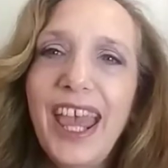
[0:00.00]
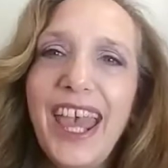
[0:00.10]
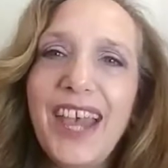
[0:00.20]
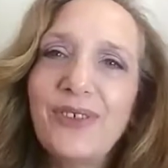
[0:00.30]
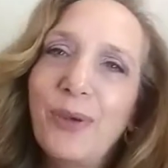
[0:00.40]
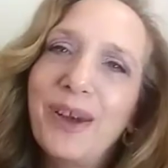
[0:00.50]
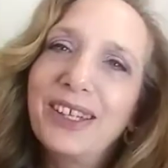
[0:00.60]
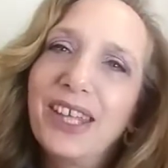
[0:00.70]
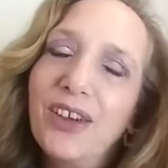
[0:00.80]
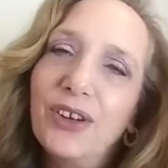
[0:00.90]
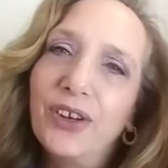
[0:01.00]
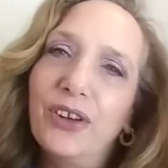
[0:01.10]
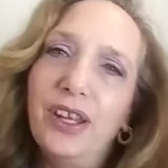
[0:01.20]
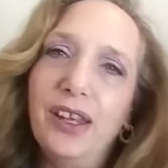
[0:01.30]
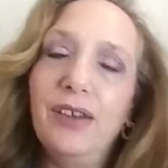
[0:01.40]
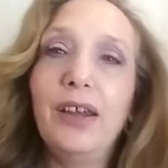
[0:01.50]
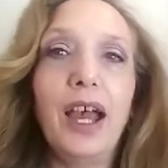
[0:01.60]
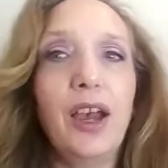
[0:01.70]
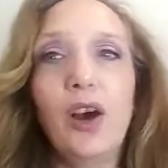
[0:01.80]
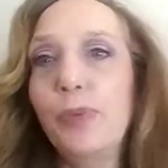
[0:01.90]
Hey everyone, Karen Hurd here.
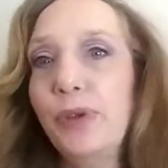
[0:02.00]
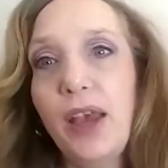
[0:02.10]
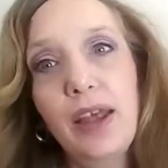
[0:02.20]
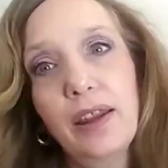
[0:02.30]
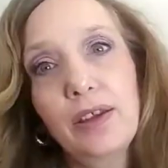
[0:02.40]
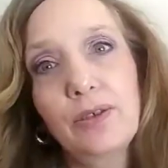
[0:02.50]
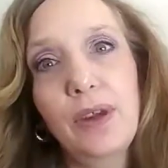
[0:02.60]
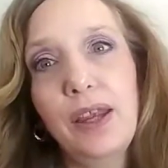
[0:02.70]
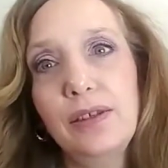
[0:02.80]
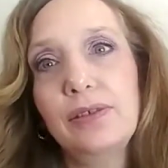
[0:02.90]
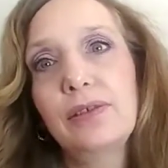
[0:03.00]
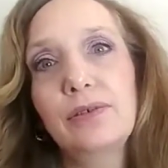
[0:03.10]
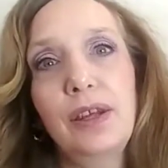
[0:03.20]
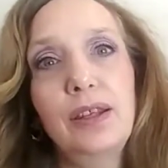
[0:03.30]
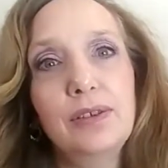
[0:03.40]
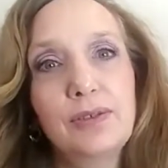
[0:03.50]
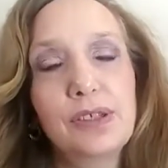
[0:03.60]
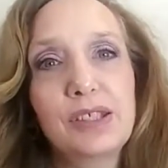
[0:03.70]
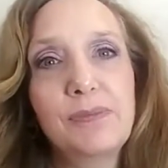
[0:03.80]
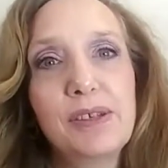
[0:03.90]
I hope you had a great, great
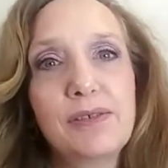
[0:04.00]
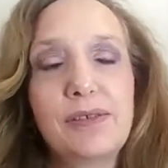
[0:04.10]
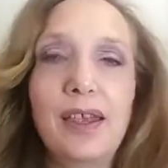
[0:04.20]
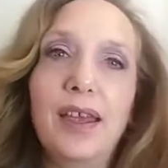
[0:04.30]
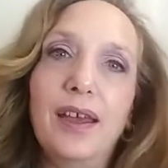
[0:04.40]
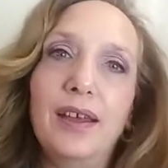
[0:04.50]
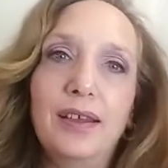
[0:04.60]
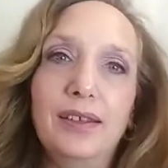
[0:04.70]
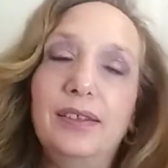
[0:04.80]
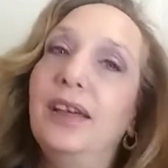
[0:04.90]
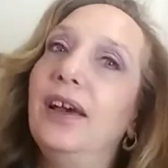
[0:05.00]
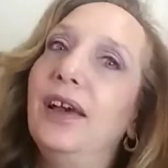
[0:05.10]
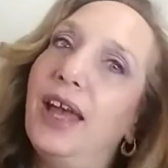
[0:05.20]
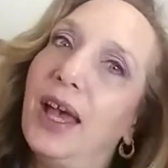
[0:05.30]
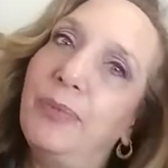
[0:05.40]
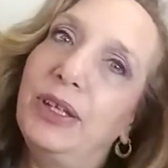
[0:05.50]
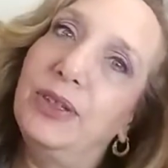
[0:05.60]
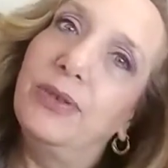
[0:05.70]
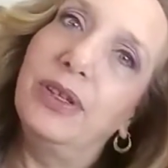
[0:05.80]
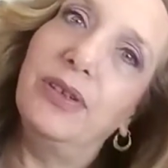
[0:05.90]
Christmas and a Happy
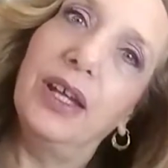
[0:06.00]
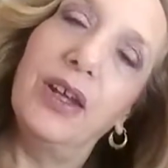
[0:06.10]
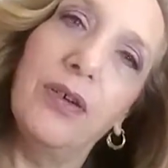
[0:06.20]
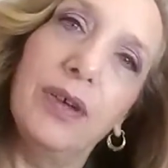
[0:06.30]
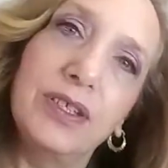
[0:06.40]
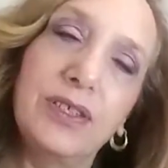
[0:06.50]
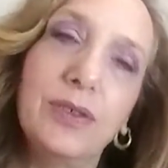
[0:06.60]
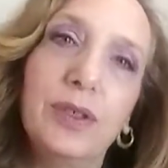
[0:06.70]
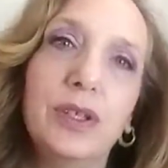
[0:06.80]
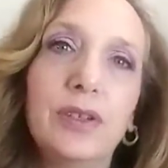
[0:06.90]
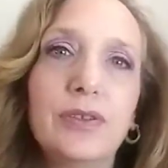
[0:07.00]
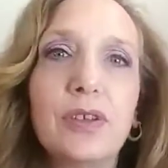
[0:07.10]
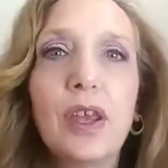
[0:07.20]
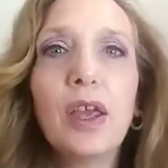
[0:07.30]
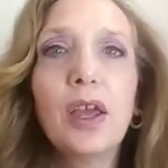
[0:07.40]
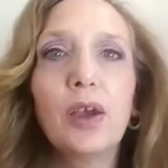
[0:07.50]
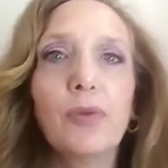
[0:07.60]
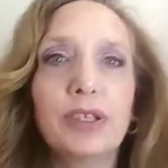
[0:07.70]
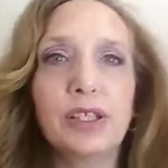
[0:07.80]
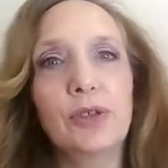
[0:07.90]
New Year. I know it's New Year's
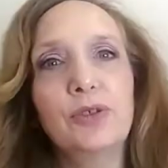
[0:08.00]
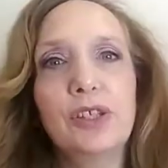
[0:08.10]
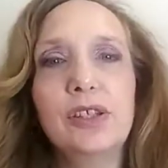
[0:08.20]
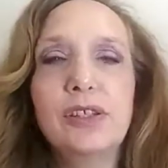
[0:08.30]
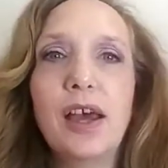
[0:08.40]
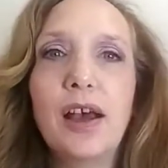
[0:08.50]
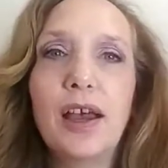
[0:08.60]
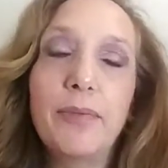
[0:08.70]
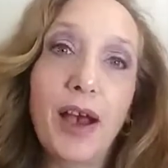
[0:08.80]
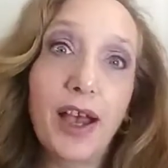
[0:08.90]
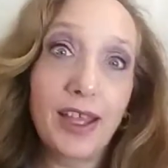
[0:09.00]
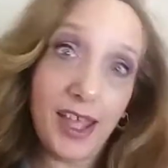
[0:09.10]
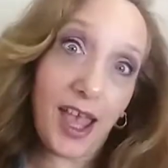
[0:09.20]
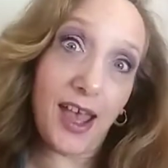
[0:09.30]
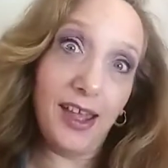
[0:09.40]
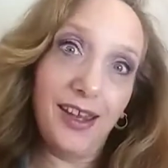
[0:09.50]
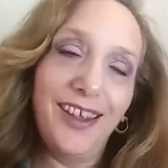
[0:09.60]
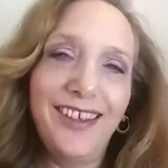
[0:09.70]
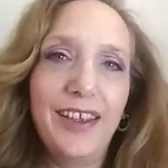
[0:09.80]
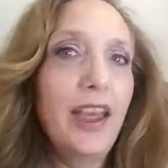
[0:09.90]
resolution time
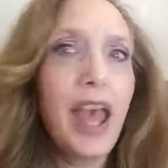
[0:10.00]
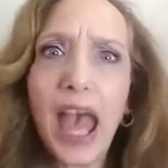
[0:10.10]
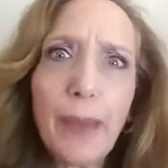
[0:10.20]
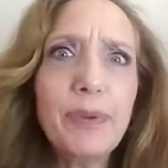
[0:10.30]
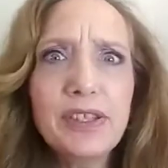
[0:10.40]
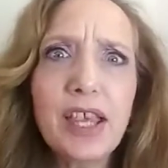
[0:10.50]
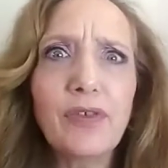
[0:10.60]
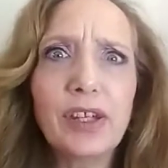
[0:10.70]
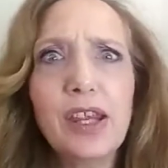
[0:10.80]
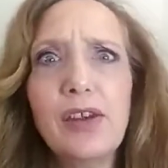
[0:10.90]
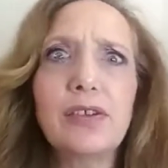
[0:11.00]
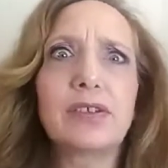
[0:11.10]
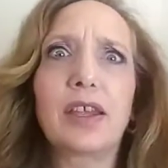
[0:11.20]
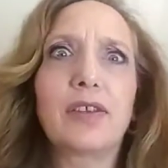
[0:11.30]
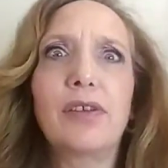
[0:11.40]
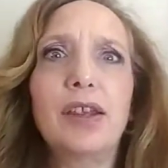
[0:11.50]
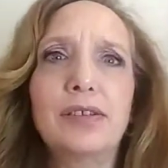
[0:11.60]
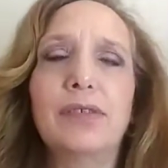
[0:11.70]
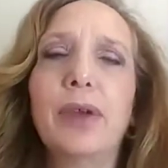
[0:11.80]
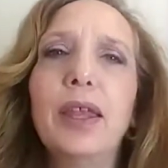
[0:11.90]
again. Happens every year. It's like
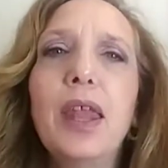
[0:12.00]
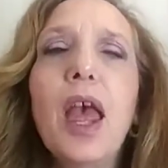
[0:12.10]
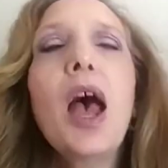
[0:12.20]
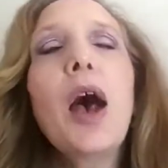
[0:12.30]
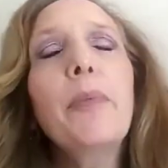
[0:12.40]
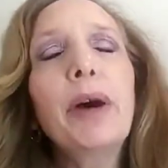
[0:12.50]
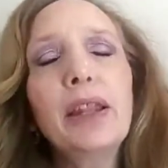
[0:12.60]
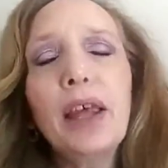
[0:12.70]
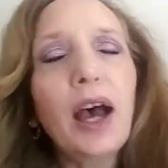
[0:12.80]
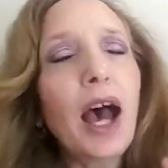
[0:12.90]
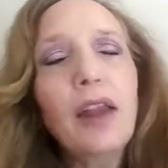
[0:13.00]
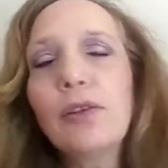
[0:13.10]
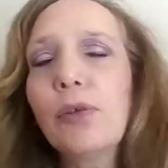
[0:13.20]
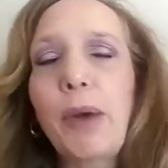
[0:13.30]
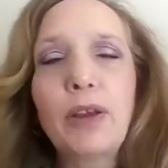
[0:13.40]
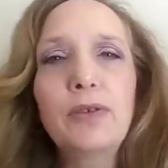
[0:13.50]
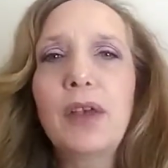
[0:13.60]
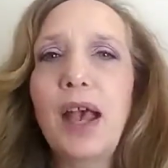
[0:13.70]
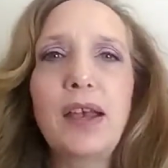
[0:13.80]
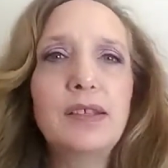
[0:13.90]
crazy, right? But I don't know about you
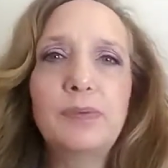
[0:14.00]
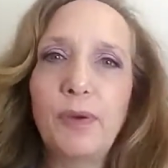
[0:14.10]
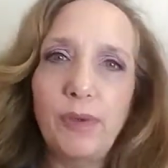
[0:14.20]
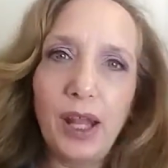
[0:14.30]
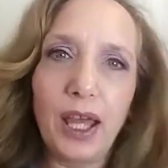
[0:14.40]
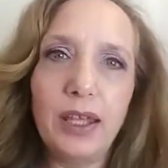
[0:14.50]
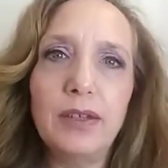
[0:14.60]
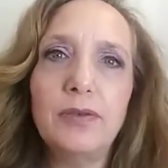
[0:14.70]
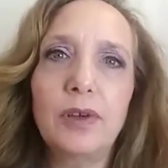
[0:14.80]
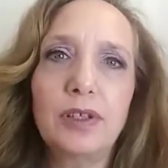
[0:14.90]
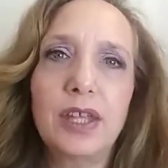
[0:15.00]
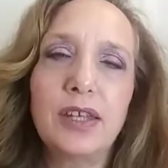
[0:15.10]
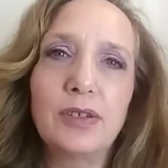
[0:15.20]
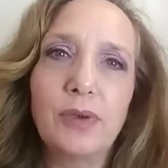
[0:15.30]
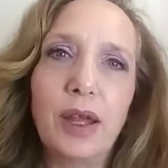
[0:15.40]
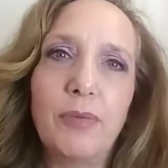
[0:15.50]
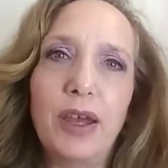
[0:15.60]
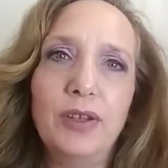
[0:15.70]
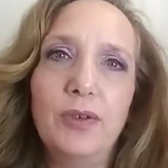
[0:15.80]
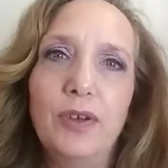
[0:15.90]
guys, but when I tend to write
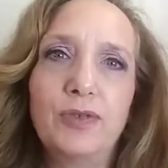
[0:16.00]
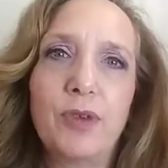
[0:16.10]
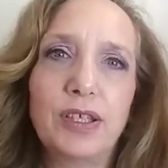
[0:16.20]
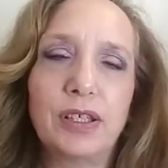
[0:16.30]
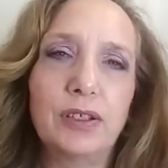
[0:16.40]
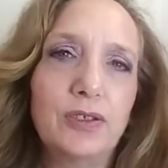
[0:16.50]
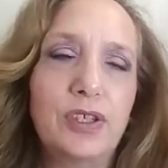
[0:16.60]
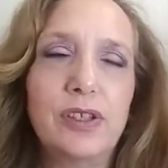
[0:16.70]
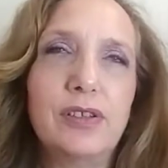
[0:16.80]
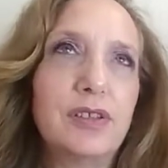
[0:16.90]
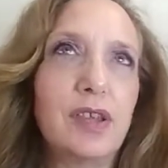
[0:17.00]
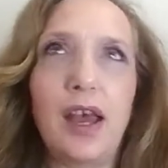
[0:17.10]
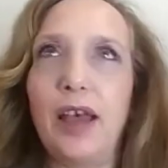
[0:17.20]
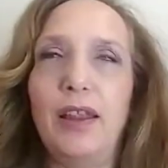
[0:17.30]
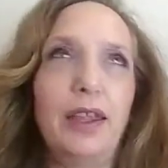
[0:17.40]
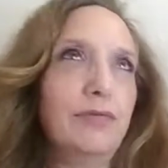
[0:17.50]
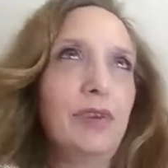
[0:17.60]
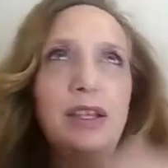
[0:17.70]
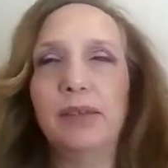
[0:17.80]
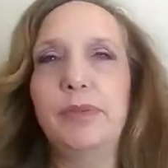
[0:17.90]
my New Year's resolutions, I like
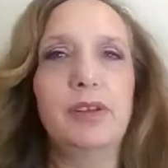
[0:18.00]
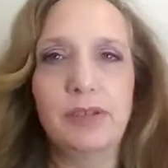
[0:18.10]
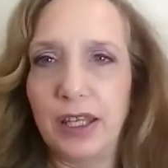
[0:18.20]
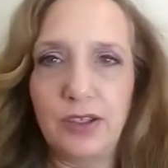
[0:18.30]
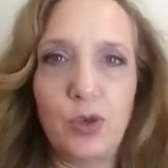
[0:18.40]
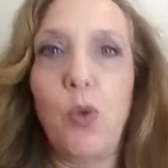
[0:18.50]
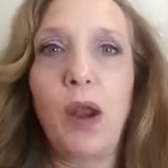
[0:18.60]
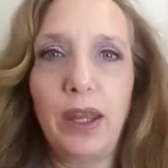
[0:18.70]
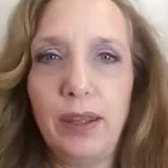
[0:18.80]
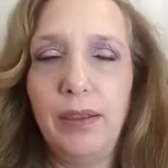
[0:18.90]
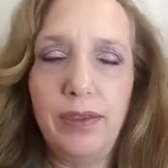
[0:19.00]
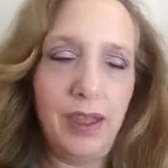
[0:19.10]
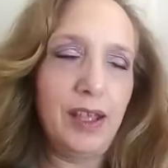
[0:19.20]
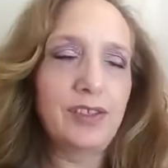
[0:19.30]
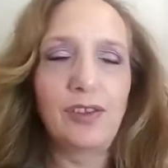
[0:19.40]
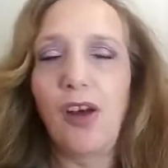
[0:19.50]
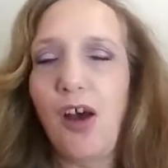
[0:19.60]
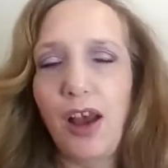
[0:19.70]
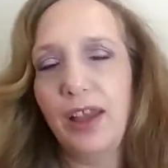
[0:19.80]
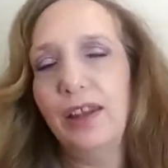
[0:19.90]
write them and they're like twenty things
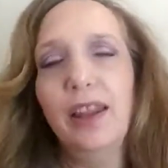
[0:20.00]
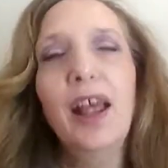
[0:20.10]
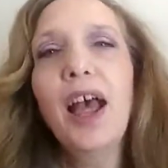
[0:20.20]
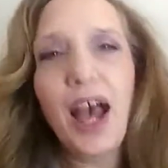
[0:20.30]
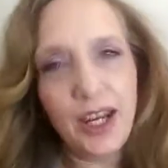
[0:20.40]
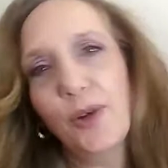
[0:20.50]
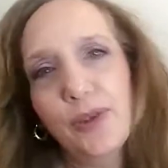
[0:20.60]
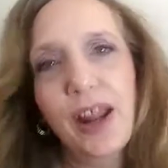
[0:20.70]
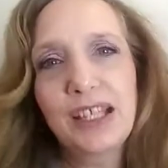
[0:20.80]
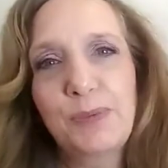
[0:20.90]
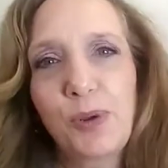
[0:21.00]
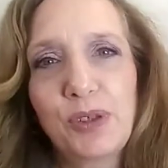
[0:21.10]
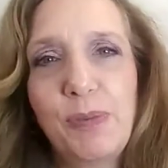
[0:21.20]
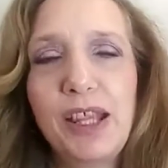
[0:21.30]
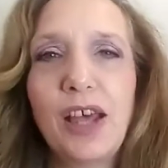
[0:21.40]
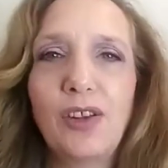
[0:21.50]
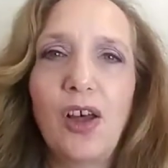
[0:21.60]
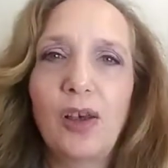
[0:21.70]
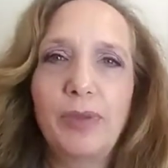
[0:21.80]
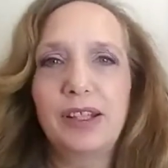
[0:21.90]
long. And I know they're not supposed to be that
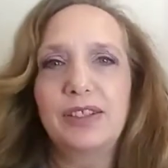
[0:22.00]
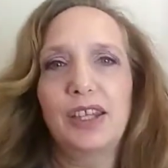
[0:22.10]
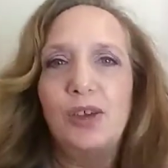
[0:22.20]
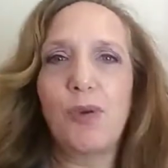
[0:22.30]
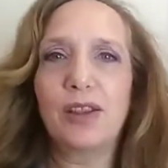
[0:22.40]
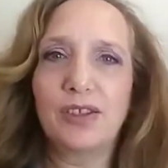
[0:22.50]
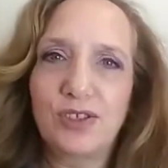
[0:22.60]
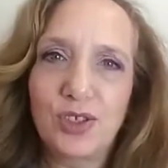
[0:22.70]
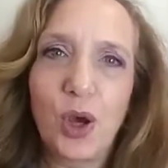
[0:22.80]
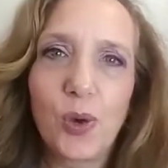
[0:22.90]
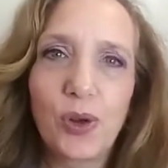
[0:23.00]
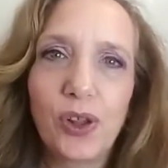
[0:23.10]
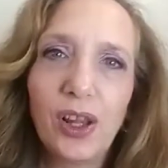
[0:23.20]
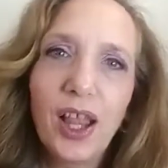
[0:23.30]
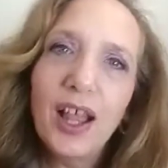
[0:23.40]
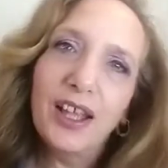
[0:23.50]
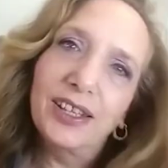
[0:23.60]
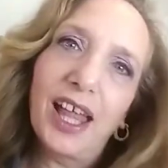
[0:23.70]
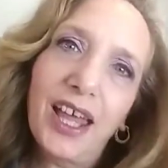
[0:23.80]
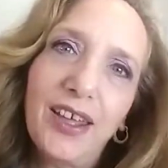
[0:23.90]
long, but it's like you want this total
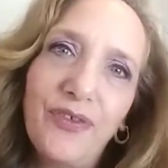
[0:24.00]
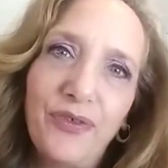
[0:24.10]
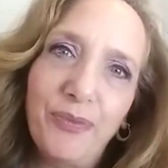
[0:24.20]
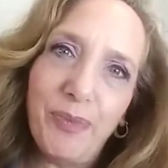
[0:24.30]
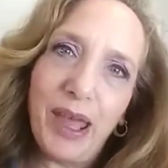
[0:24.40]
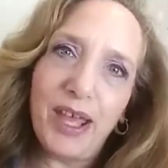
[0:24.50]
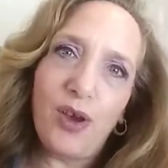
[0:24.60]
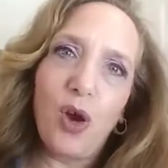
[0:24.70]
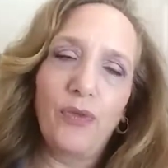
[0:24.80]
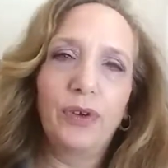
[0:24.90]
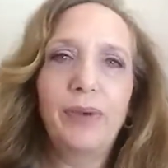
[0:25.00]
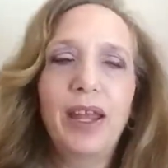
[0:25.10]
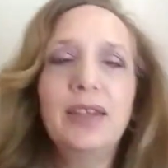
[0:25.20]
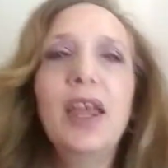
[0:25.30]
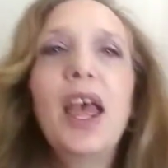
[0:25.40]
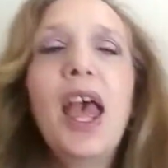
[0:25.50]
life makeover, right?